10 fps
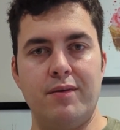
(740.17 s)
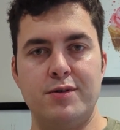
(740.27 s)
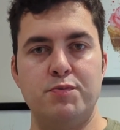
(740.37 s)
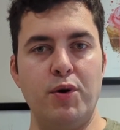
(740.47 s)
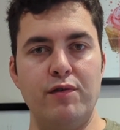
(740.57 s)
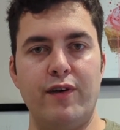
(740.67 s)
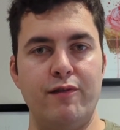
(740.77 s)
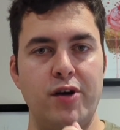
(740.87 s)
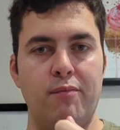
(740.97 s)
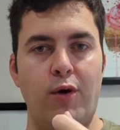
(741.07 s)
spoonful
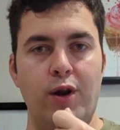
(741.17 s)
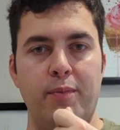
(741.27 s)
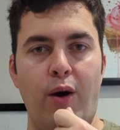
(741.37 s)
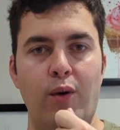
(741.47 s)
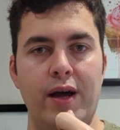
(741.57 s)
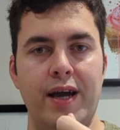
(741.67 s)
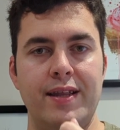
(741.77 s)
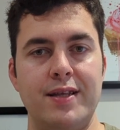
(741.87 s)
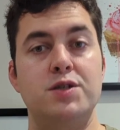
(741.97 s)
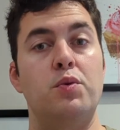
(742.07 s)
of jam Roly Poly, and
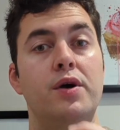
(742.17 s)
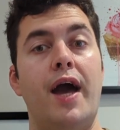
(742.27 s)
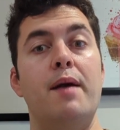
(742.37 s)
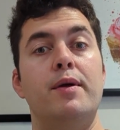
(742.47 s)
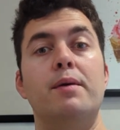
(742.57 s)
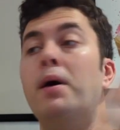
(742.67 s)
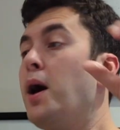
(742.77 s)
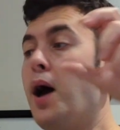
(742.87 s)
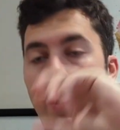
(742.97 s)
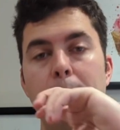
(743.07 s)
then someone came in
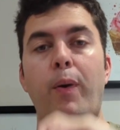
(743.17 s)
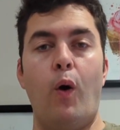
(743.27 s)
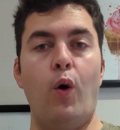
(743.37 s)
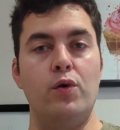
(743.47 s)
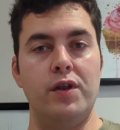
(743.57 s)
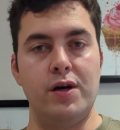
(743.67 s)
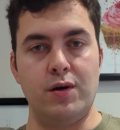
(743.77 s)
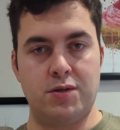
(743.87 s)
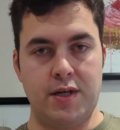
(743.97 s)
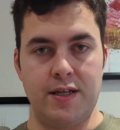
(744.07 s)
and poured the
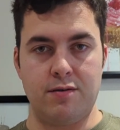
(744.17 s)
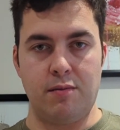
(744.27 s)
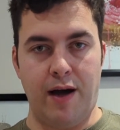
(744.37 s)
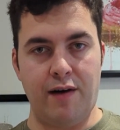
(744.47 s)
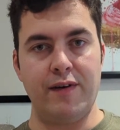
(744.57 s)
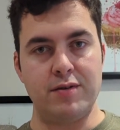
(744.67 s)
custard into my mouth.